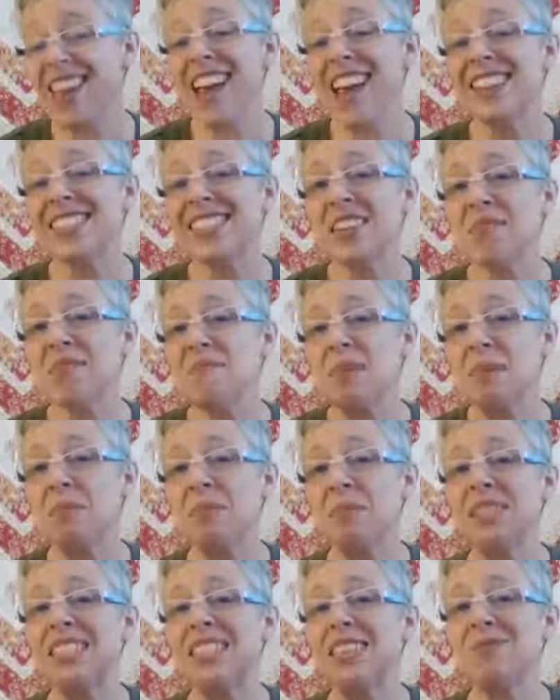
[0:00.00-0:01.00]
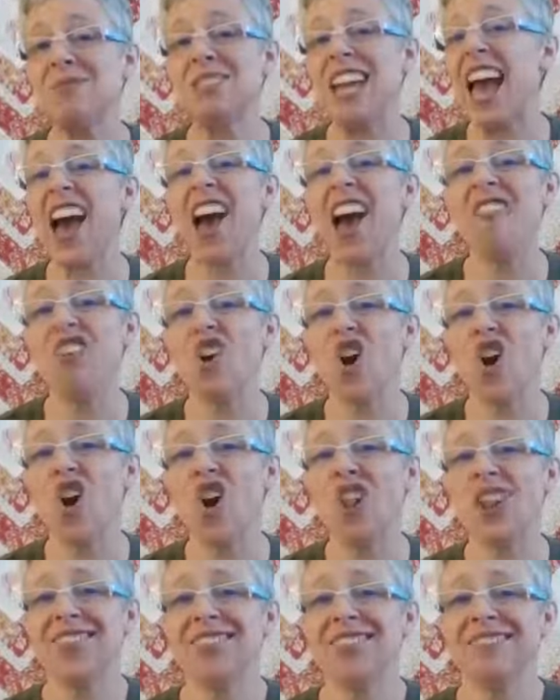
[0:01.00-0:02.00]
Yes, some people seem to have it
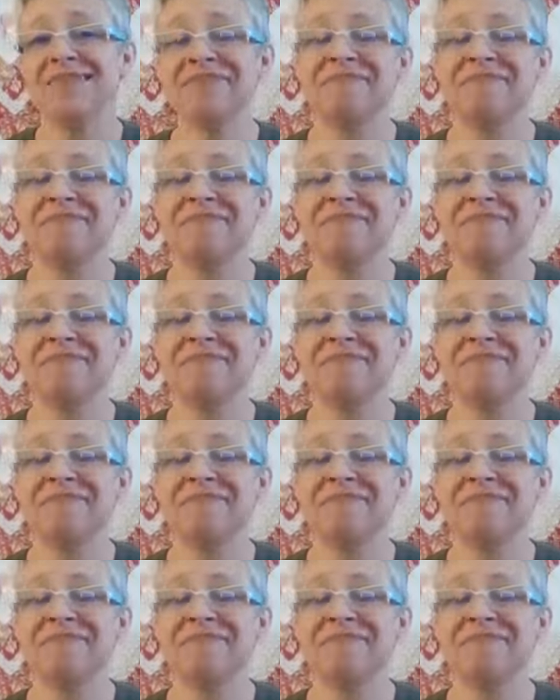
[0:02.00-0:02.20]
all.